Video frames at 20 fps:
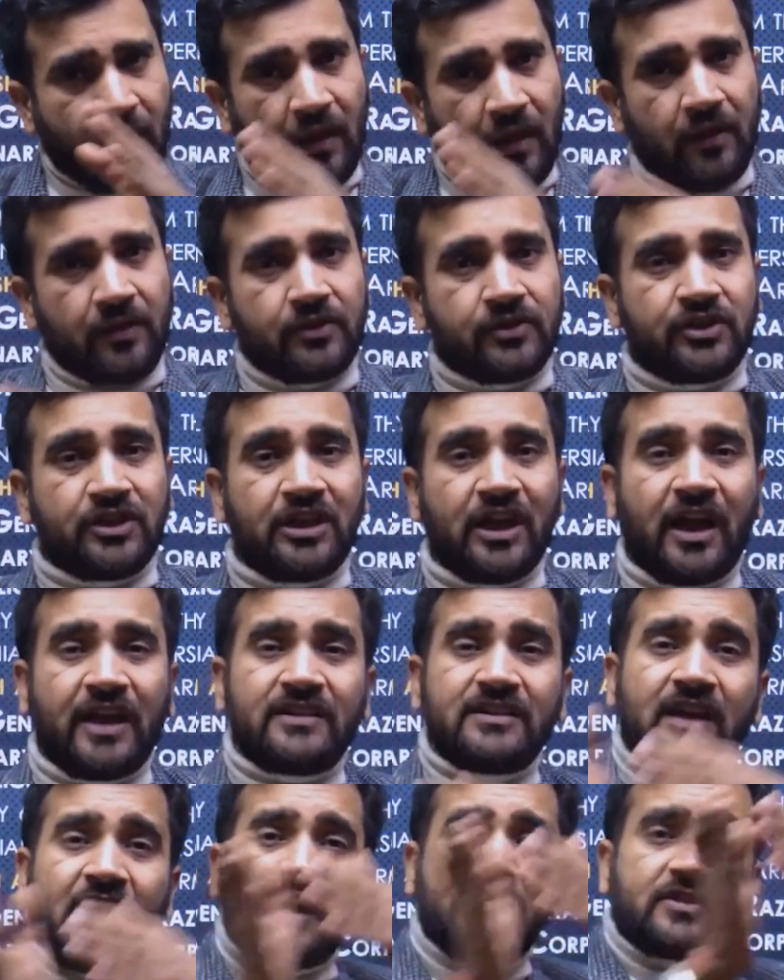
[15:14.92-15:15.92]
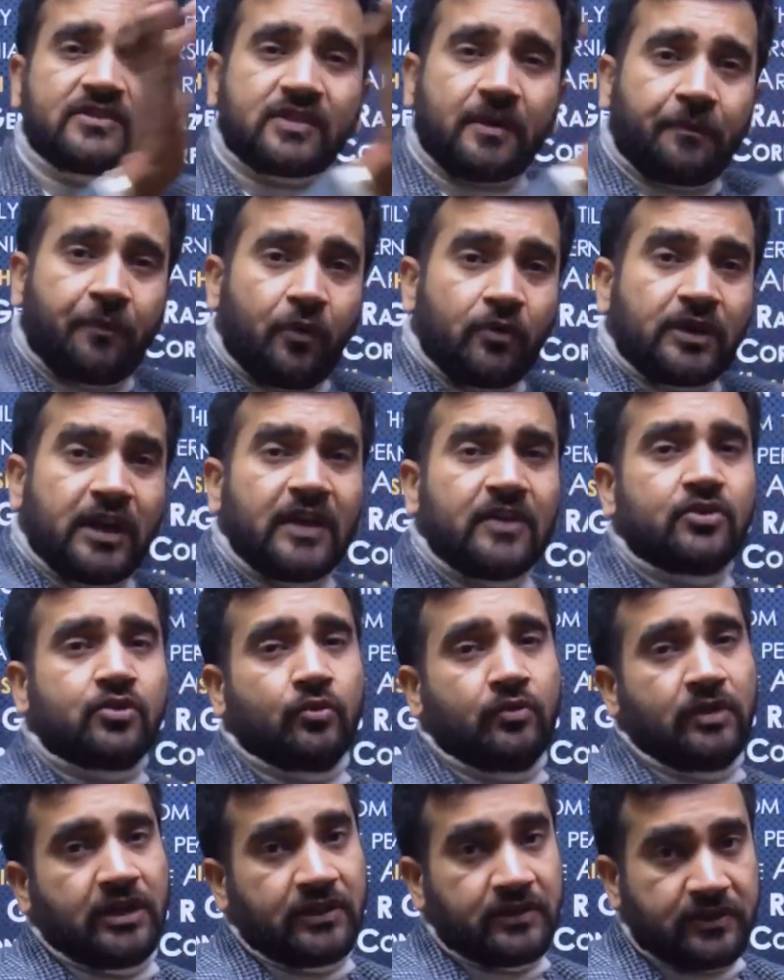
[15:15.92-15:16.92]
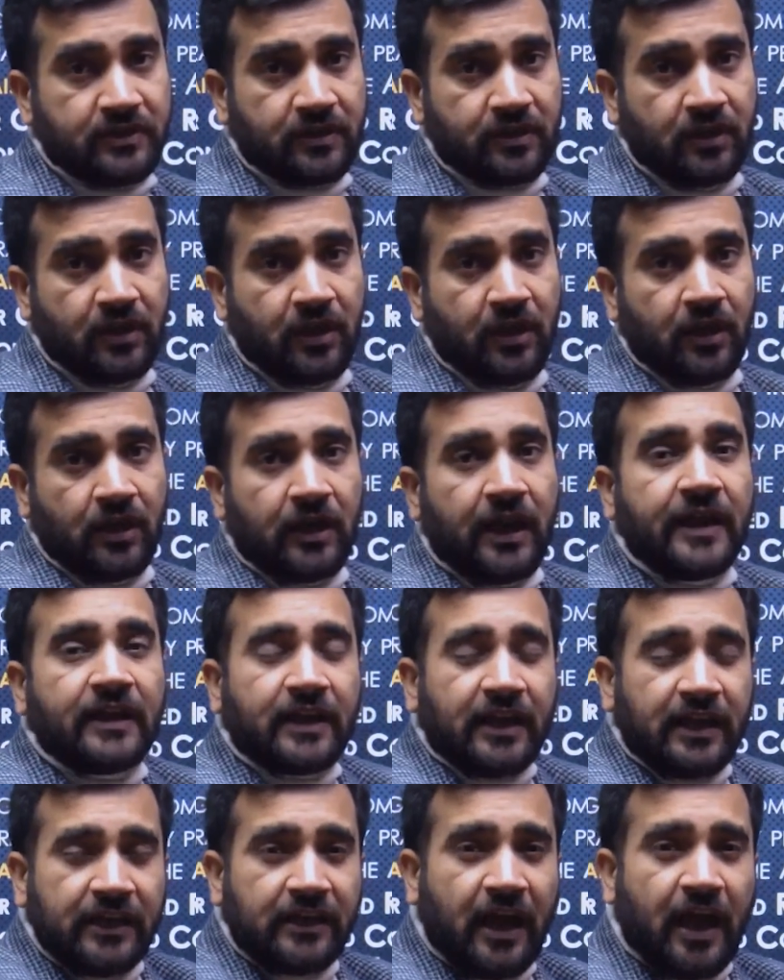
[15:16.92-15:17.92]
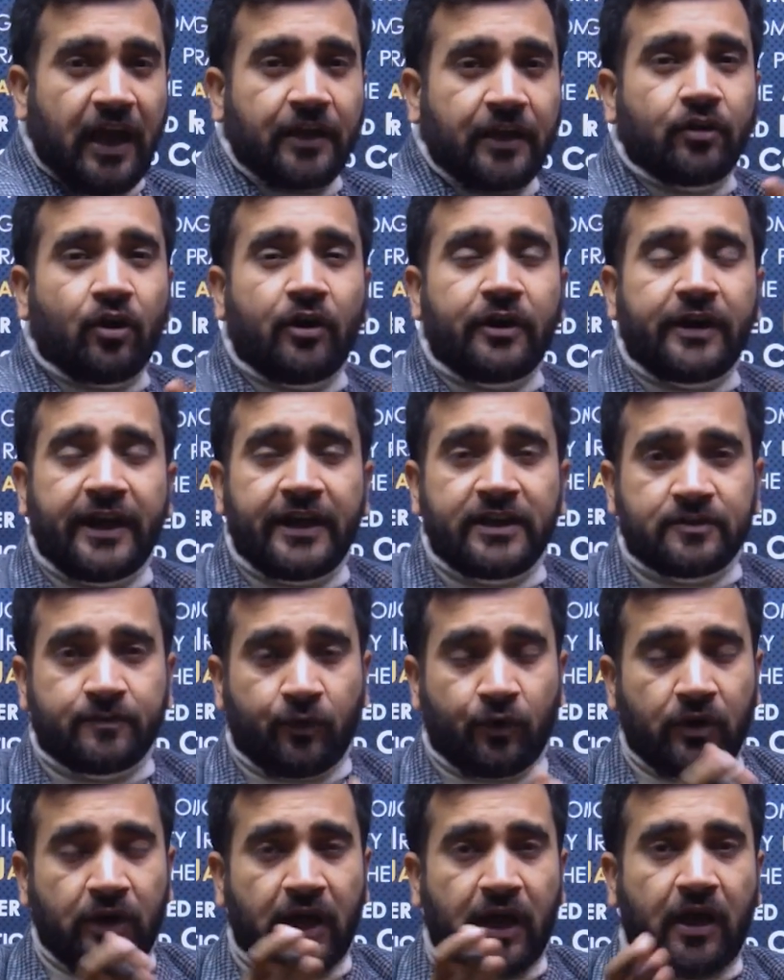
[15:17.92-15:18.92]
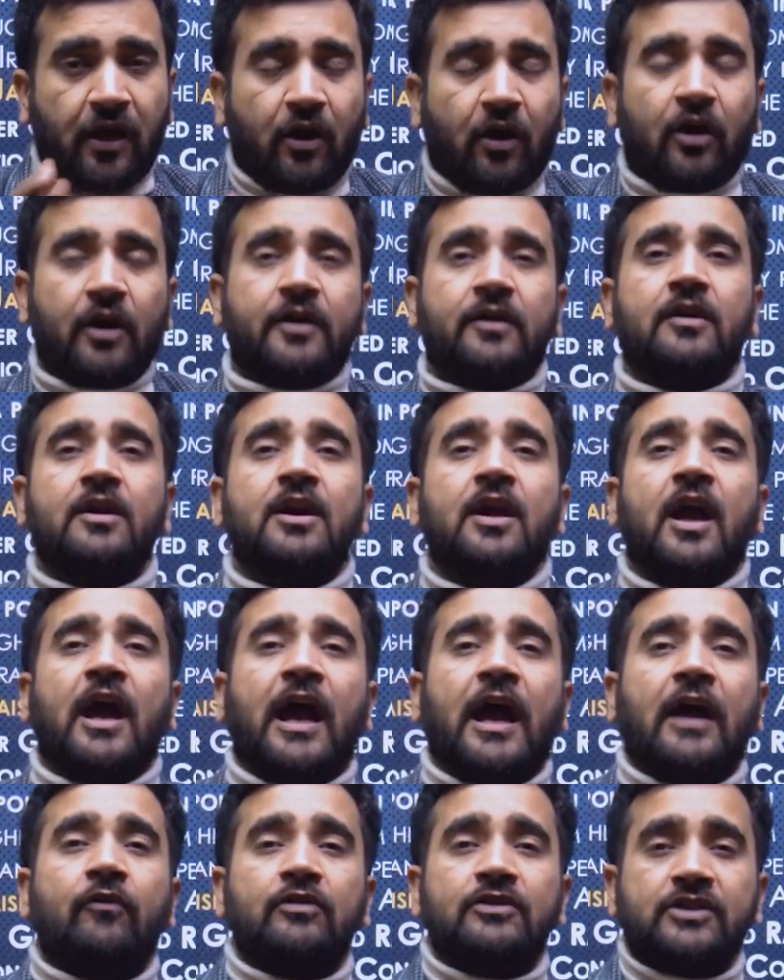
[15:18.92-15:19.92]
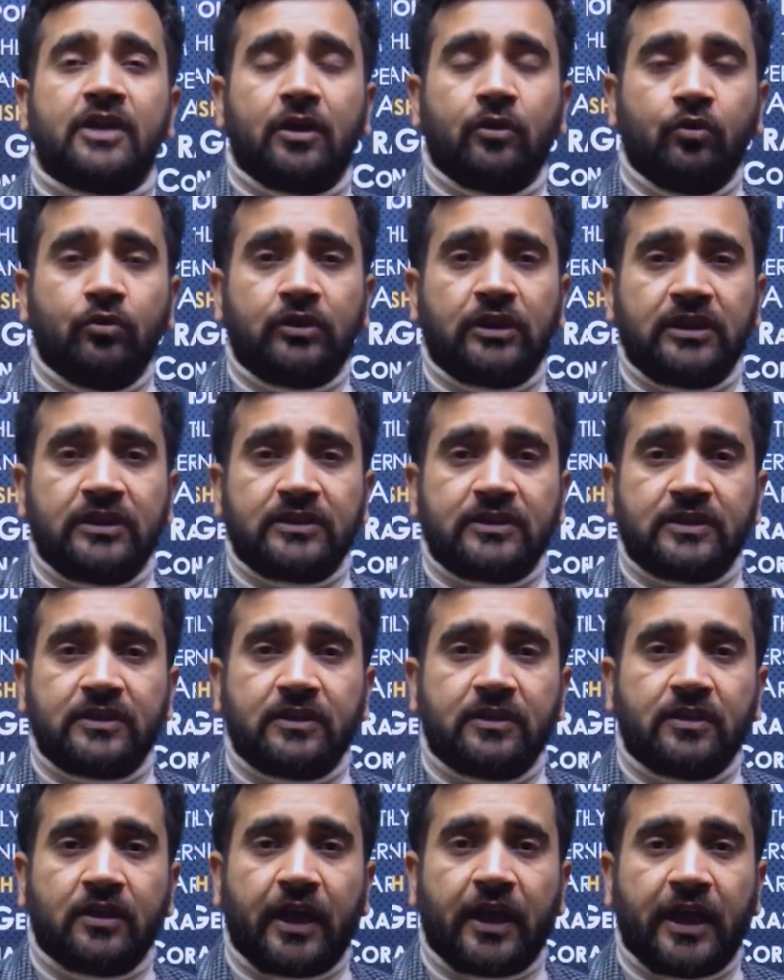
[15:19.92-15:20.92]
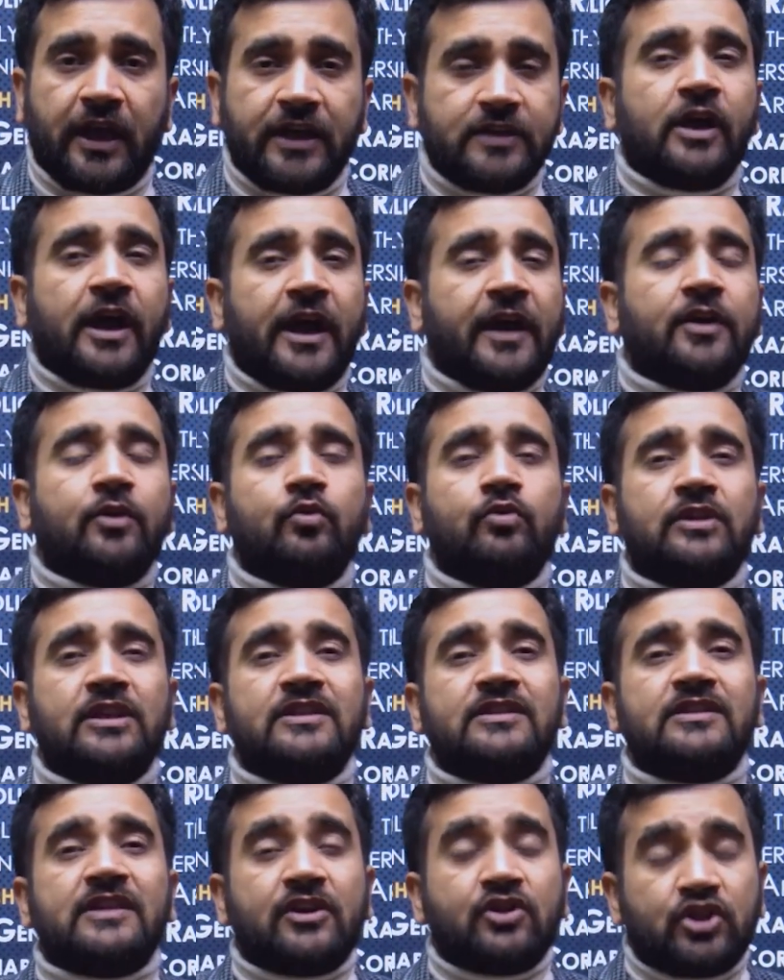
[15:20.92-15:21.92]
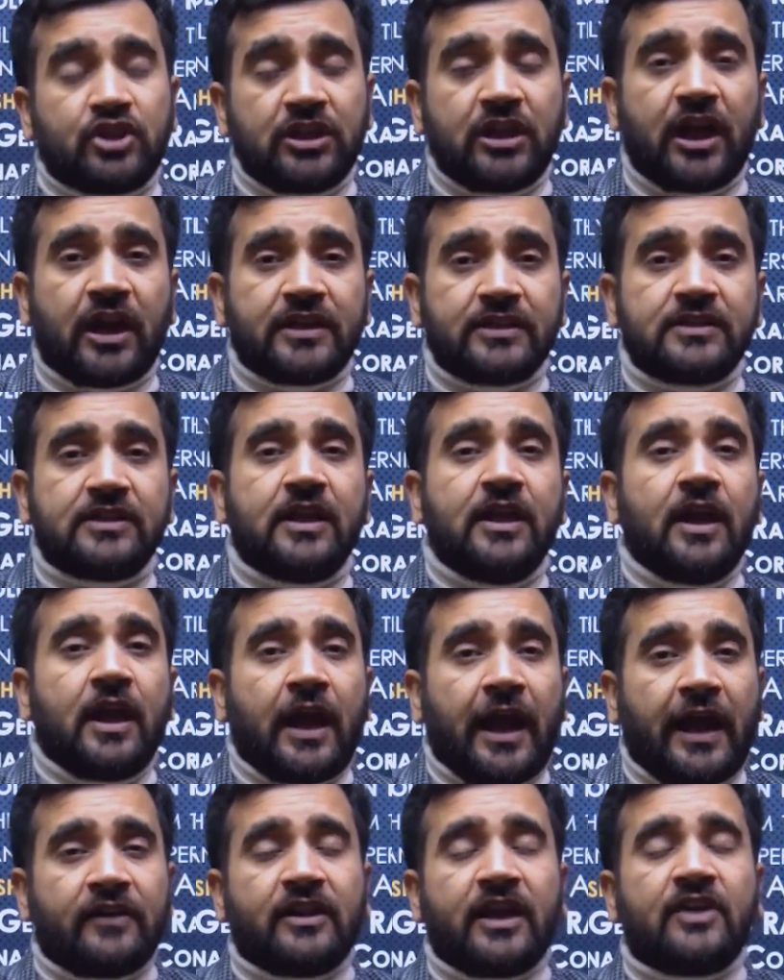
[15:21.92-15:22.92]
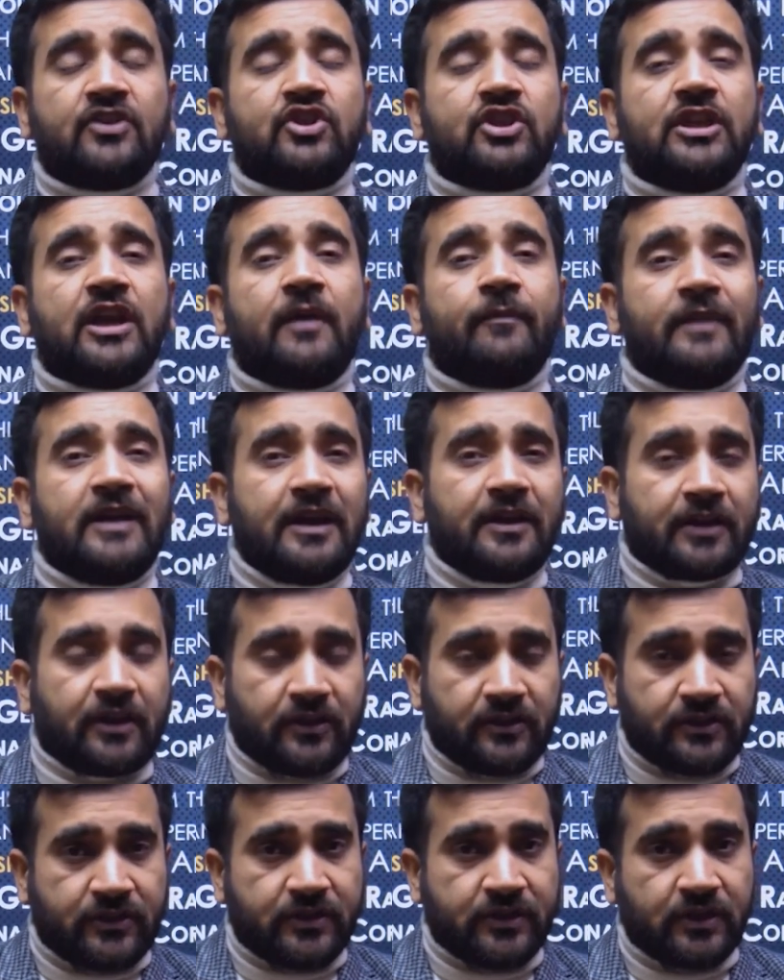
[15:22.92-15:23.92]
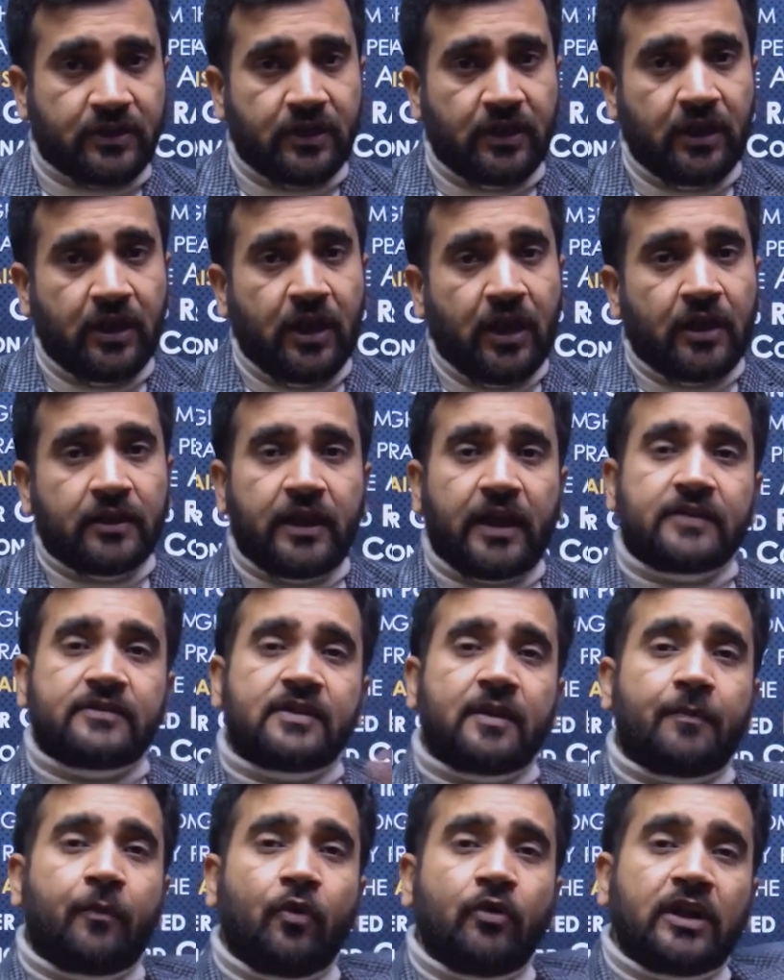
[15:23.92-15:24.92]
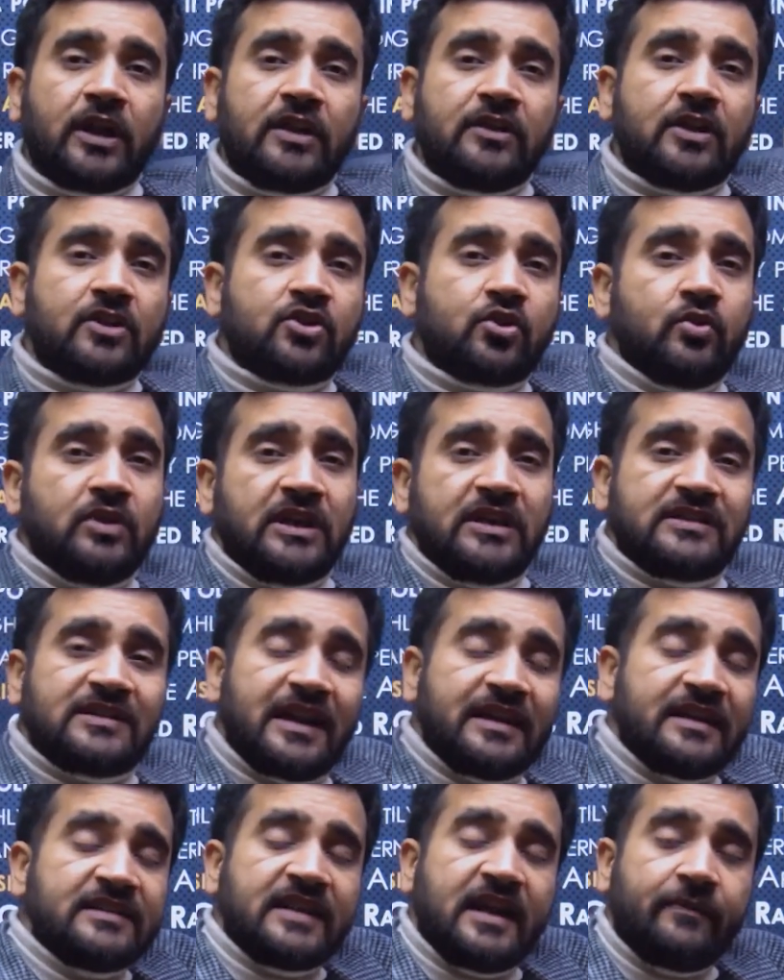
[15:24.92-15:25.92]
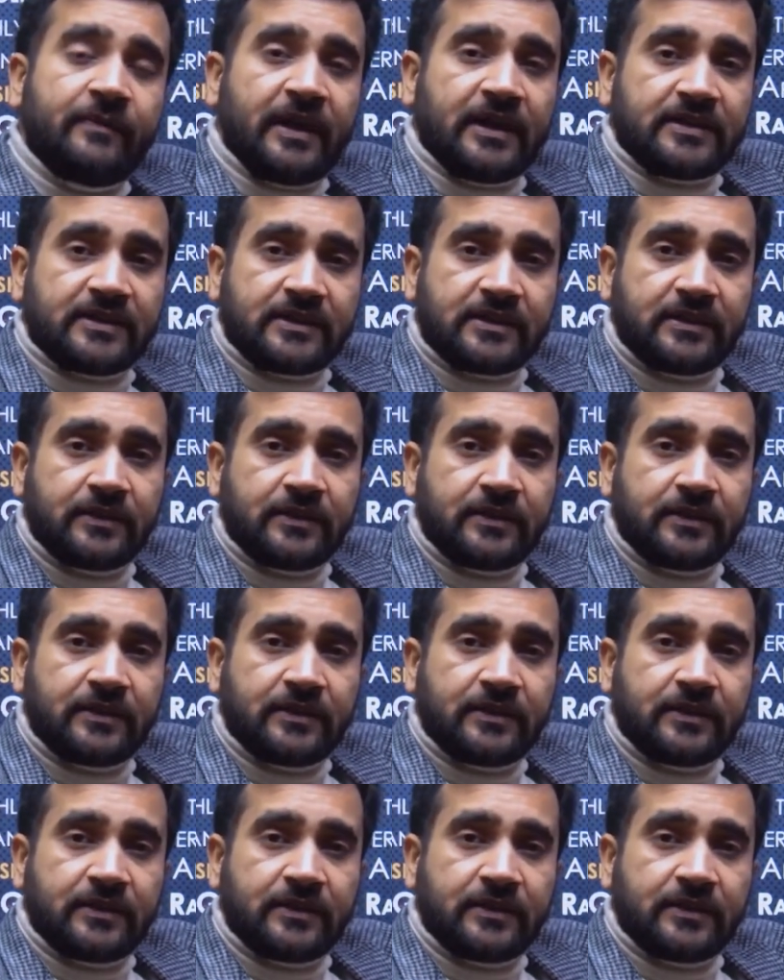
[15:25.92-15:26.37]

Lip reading: Shias are supporting Sunnis like Iran or Hezbollah, or I would say Houthis. Hezbollah and Houthis are Shias and they are Shia militants. They are supporting the Sunnis, that is Hamas.